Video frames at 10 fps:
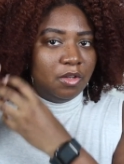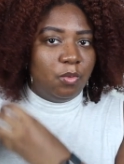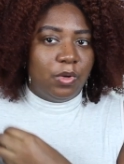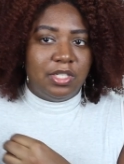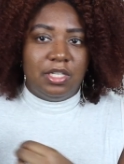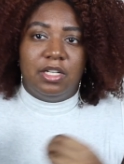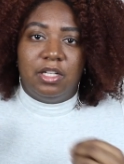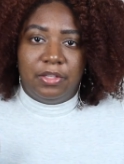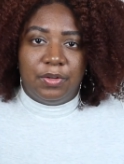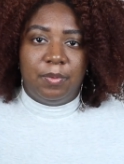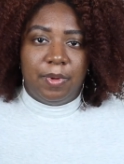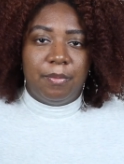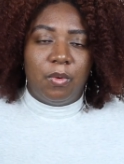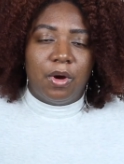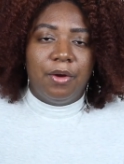worked it in a little bit
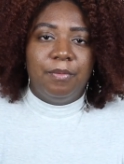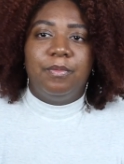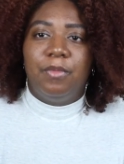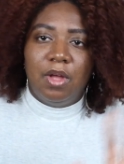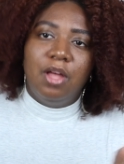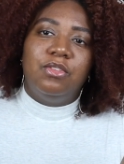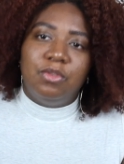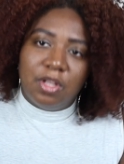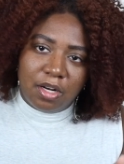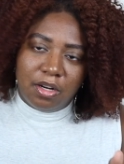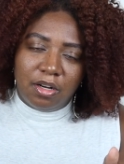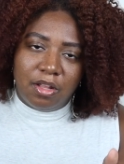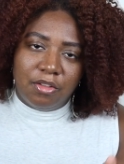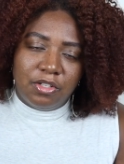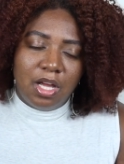more. I'll do that in
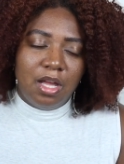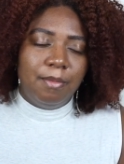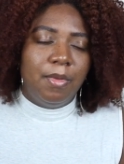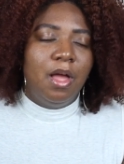another time.